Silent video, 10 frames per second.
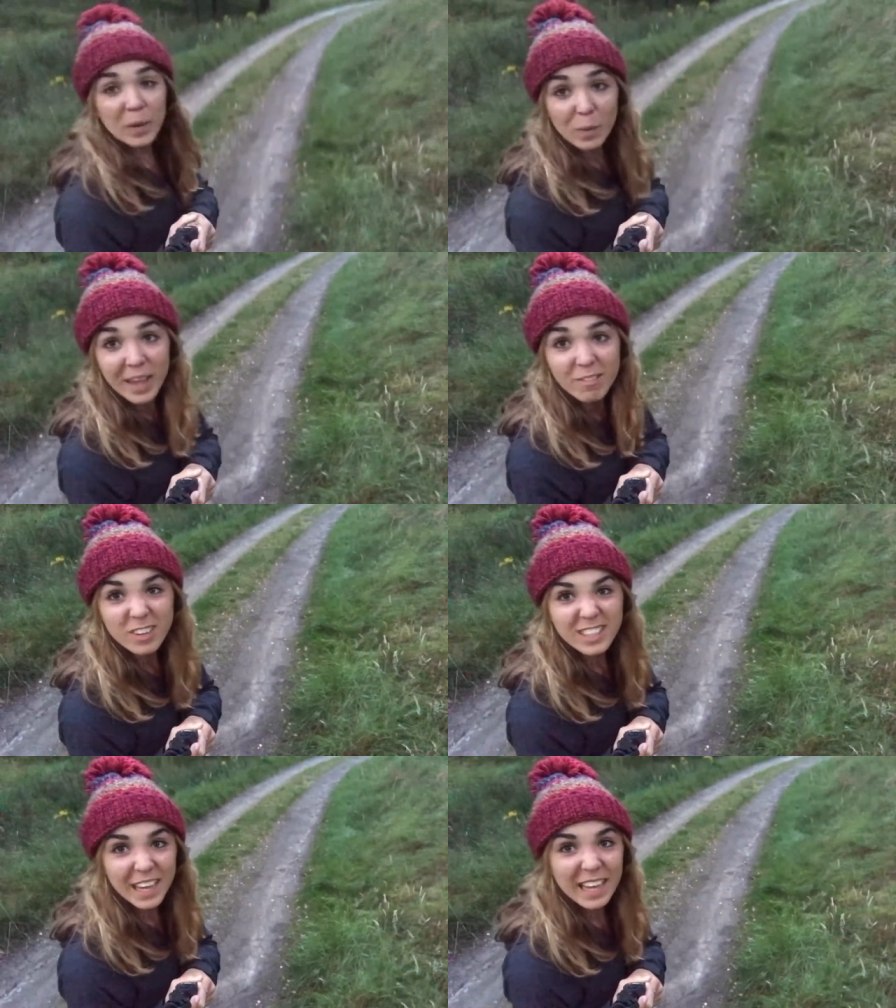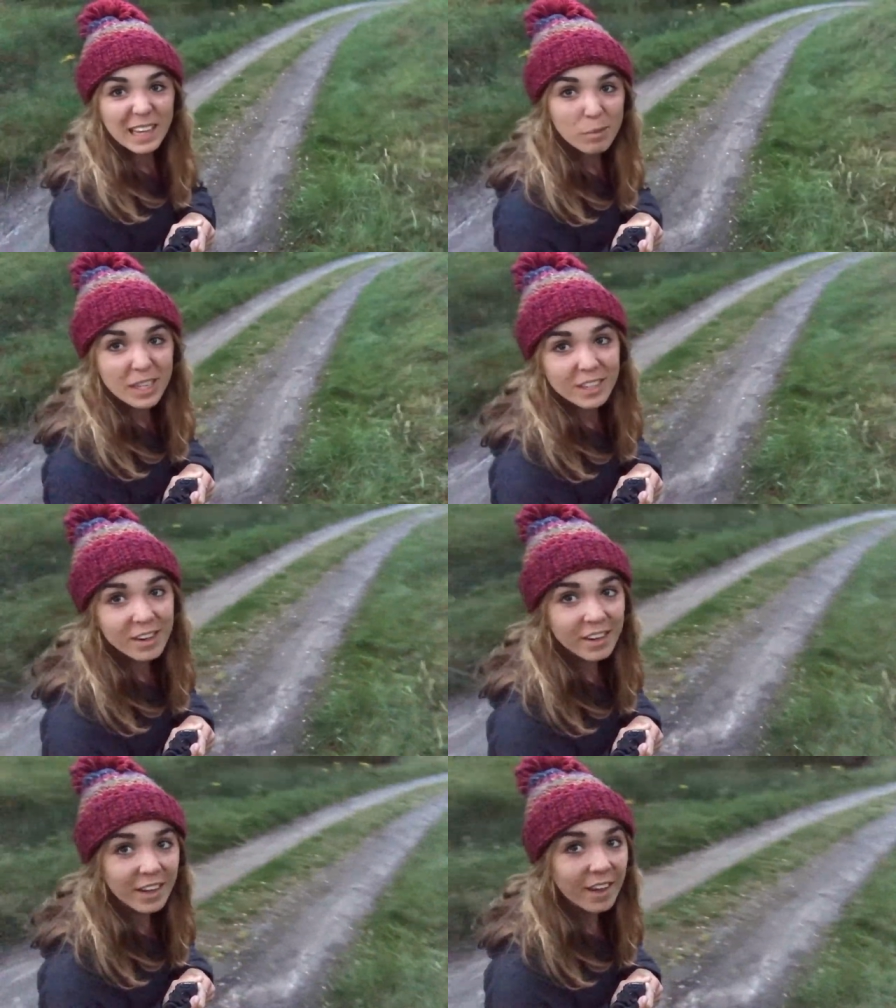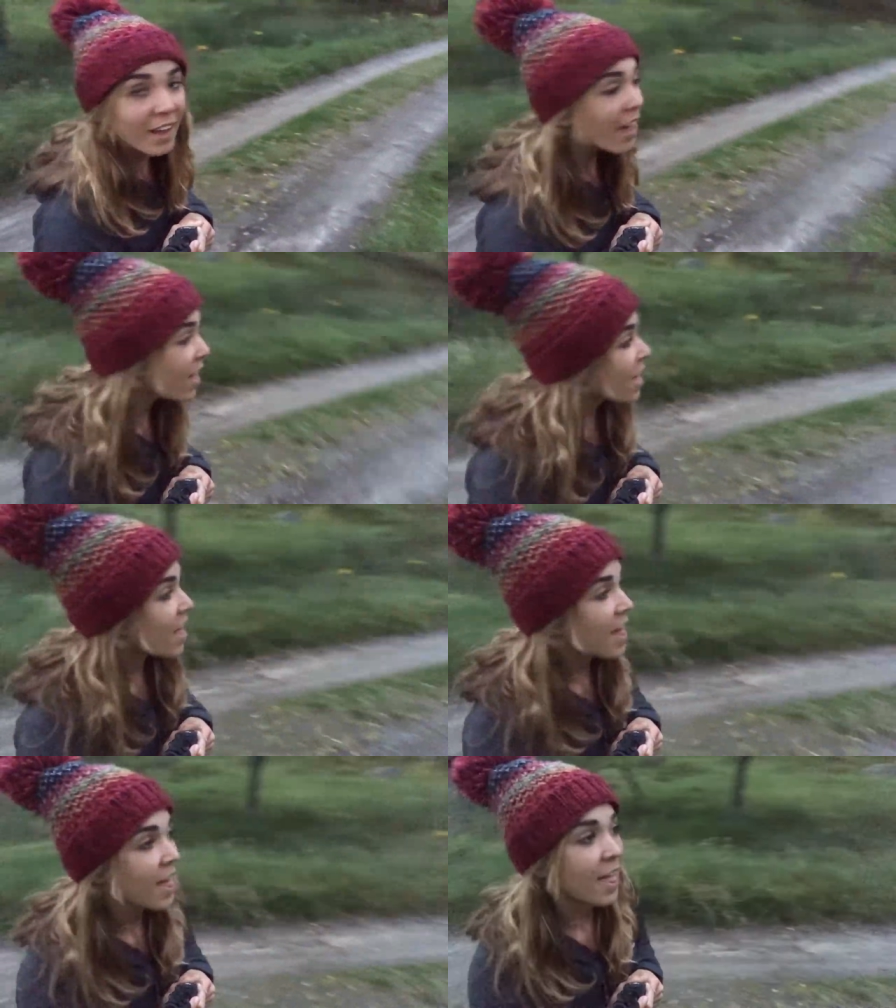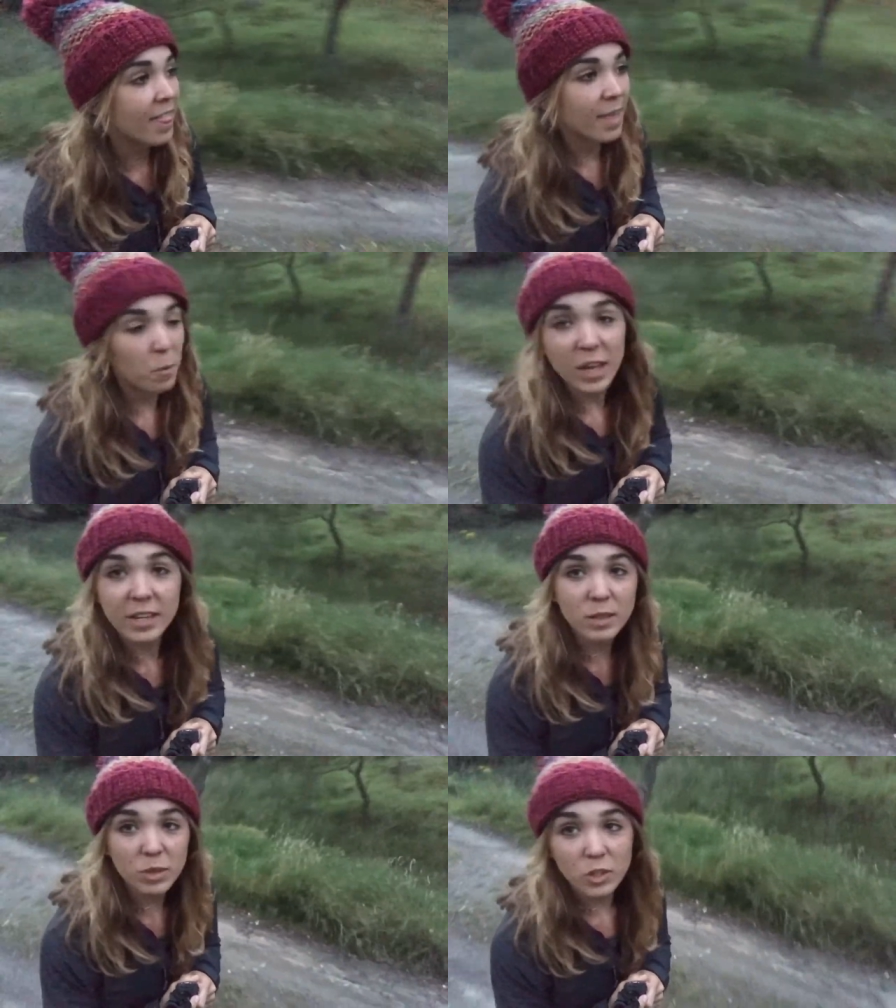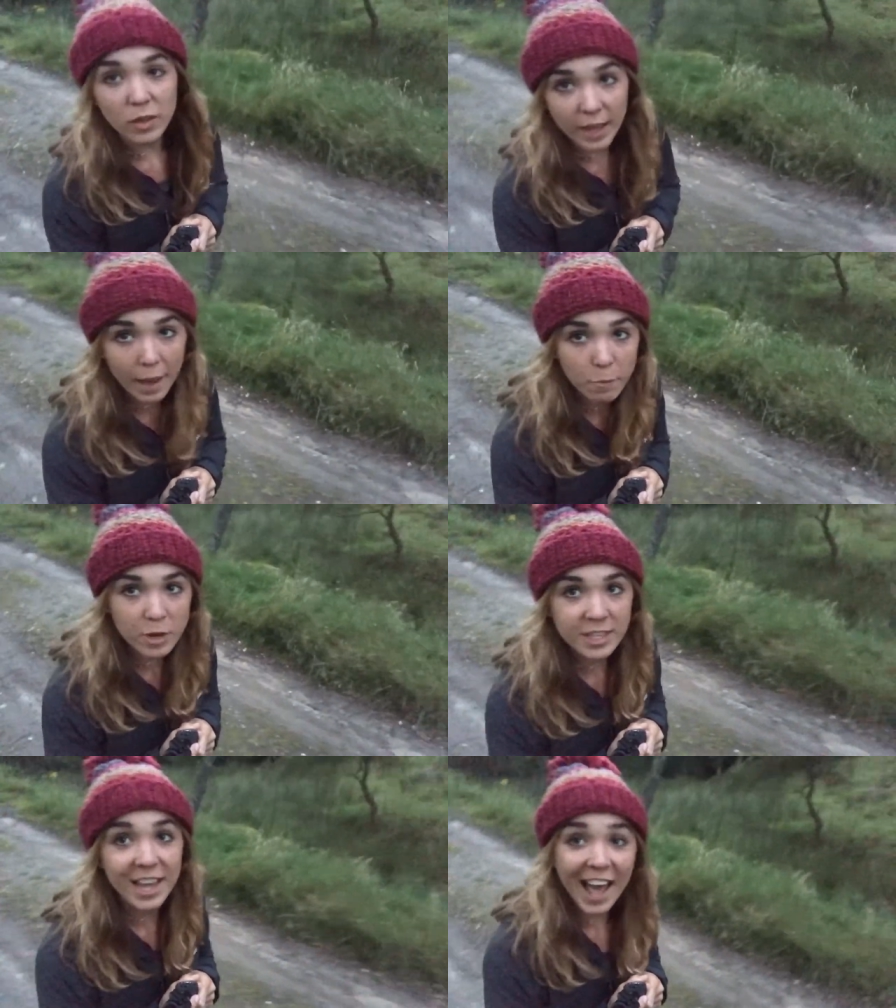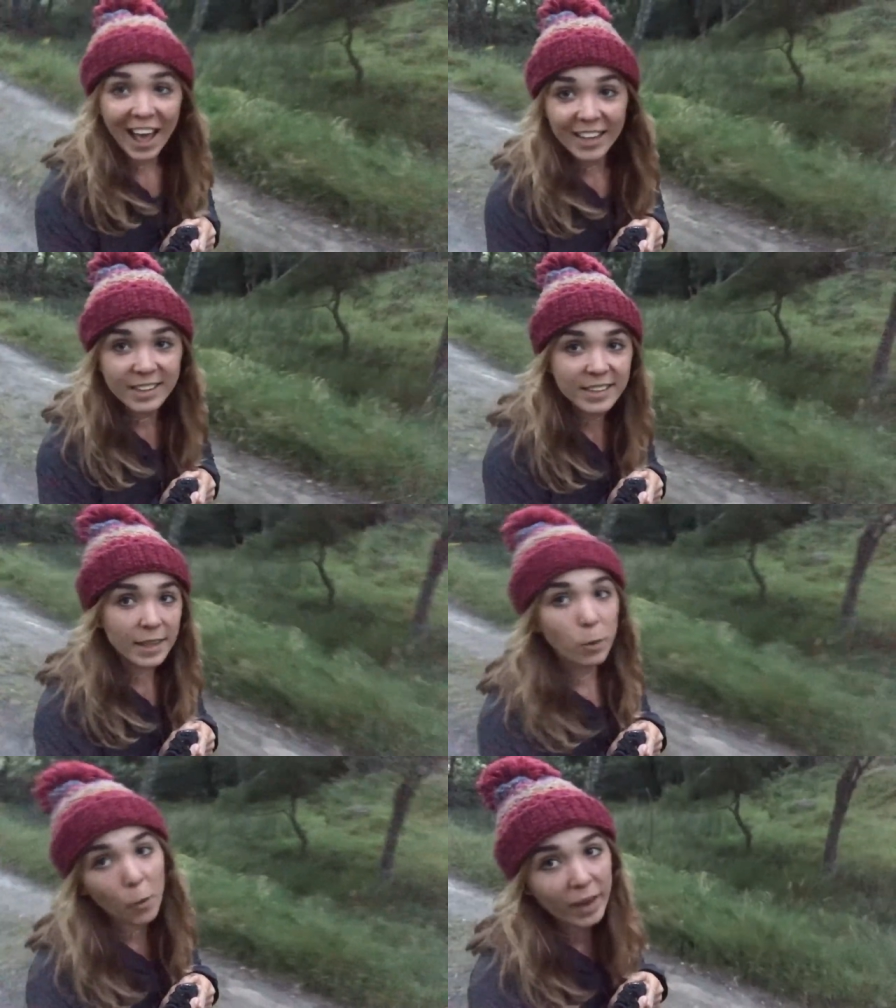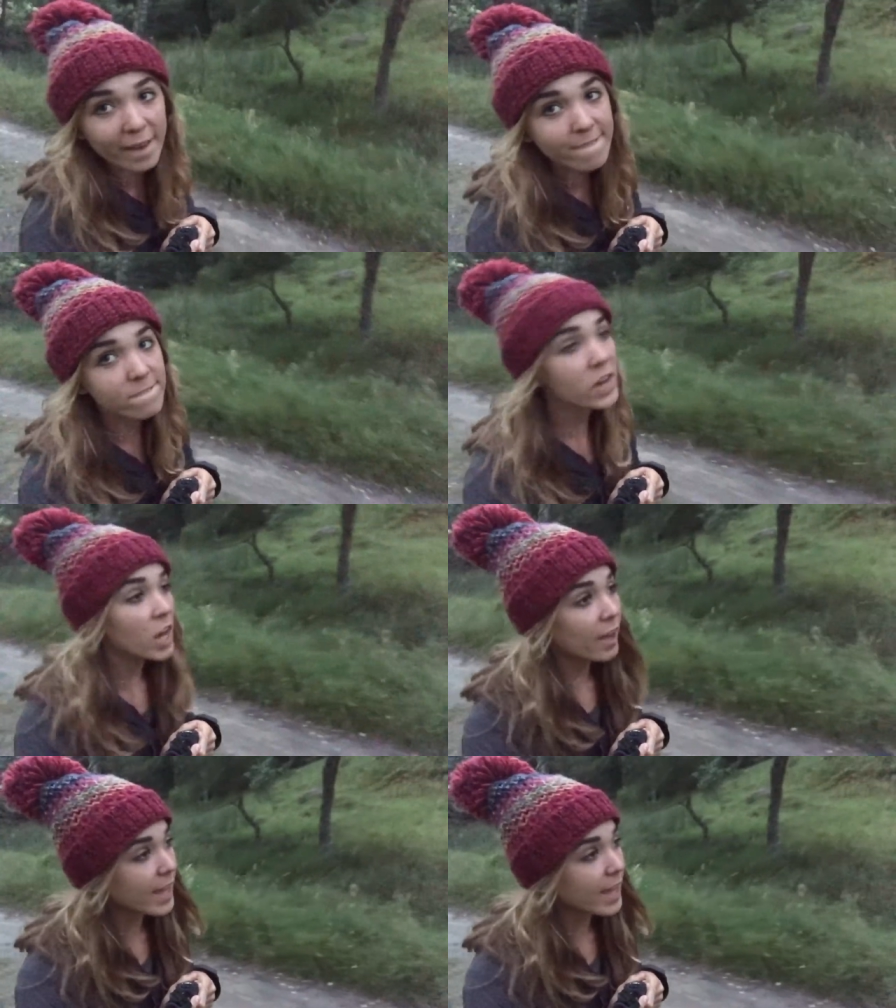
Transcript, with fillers: We're waiting for it to get a little bit darker and then we're going to switch on the cameras and see what we can find.